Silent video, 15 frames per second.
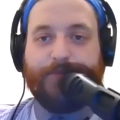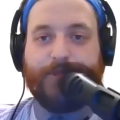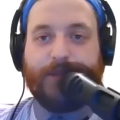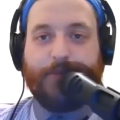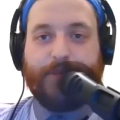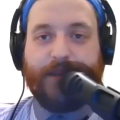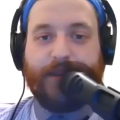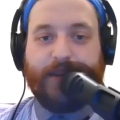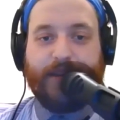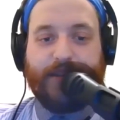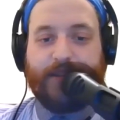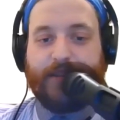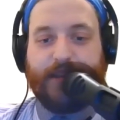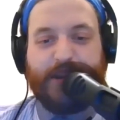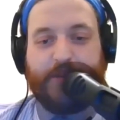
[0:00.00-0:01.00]
something.
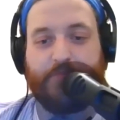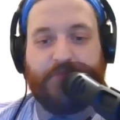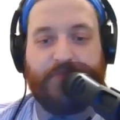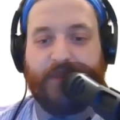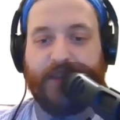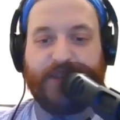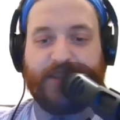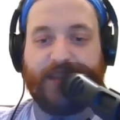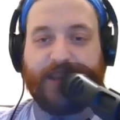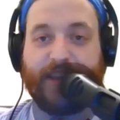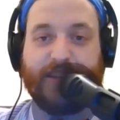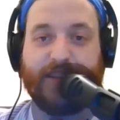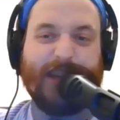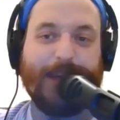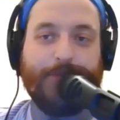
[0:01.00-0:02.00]
It's like a
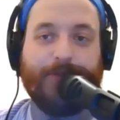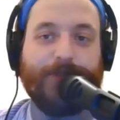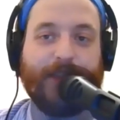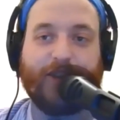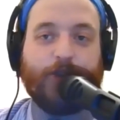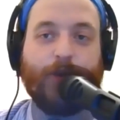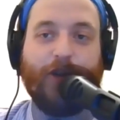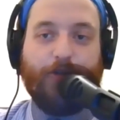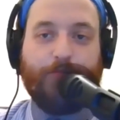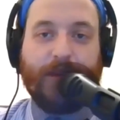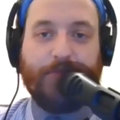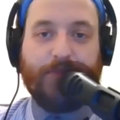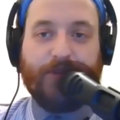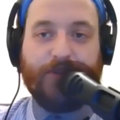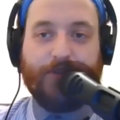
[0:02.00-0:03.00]
team of like 12
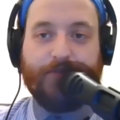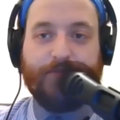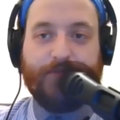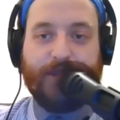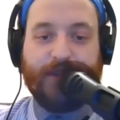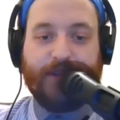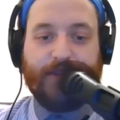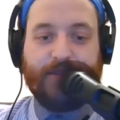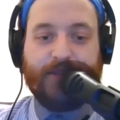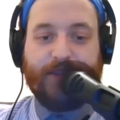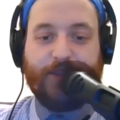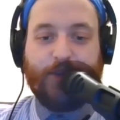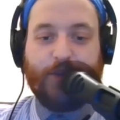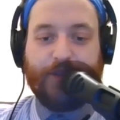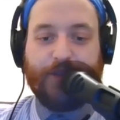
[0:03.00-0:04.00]
people. They did the whole